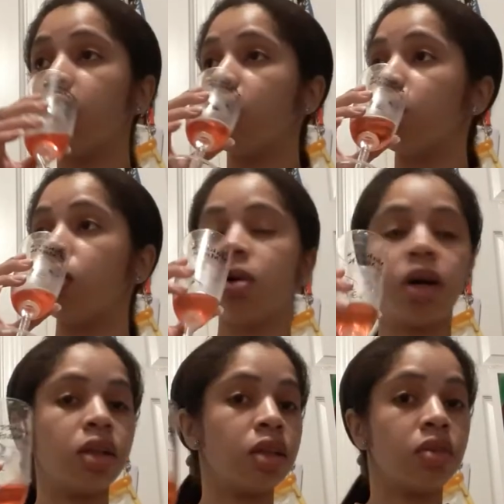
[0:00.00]
Oh, I
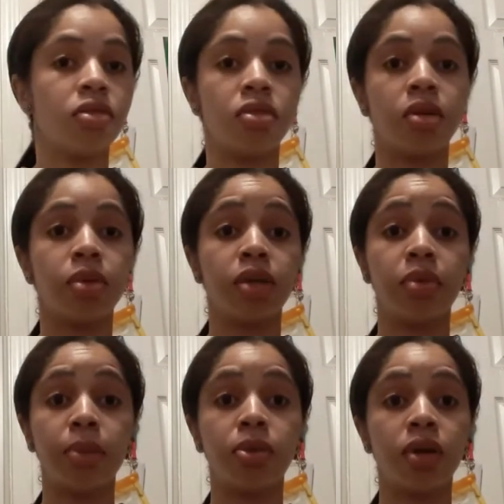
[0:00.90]
love strawberry
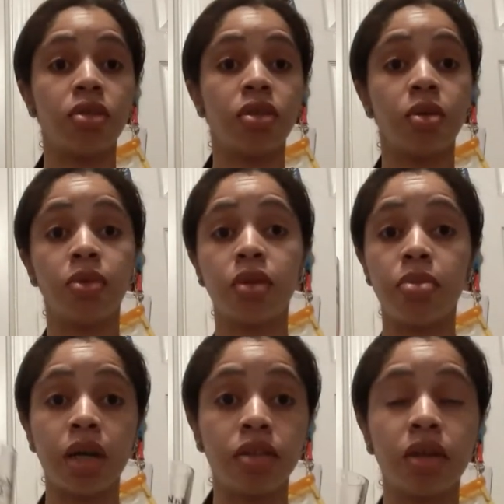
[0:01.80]
Pop-Tarts, they're the
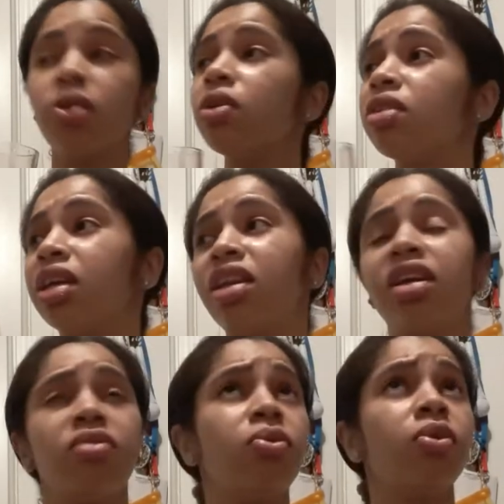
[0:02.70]
best. Of course, I think
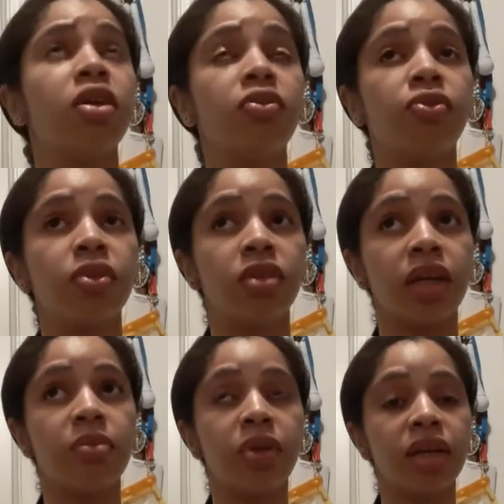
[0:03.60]

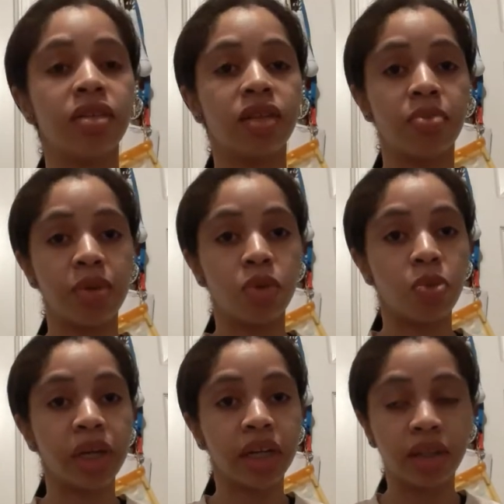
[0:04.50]
second place can be
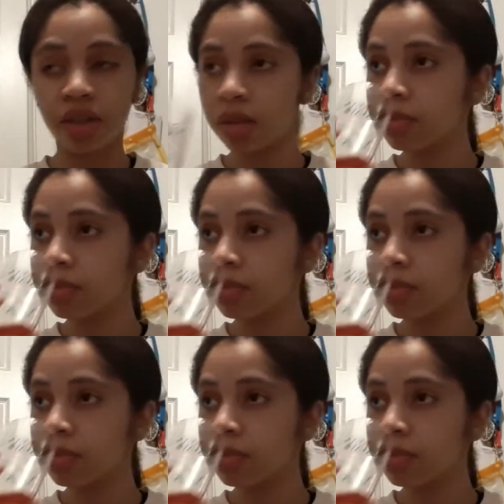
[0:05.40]
blueberries.